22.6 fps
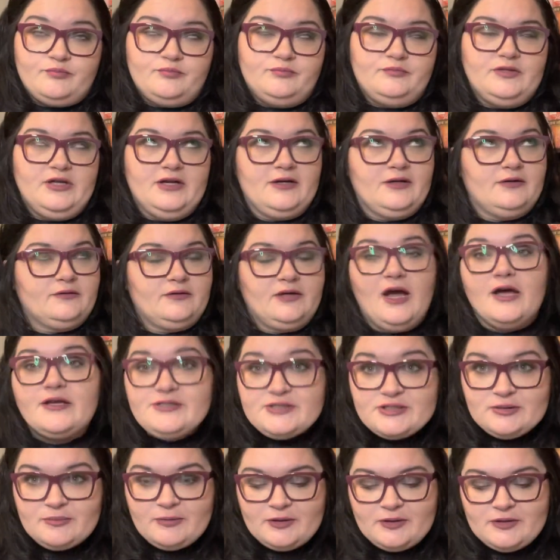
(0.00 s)
their
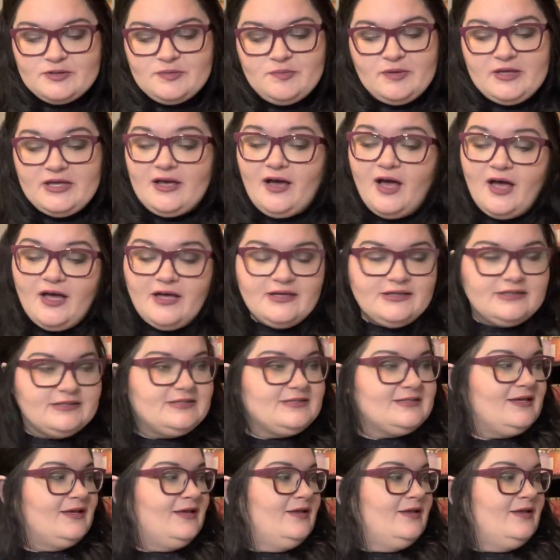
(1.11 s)
customers because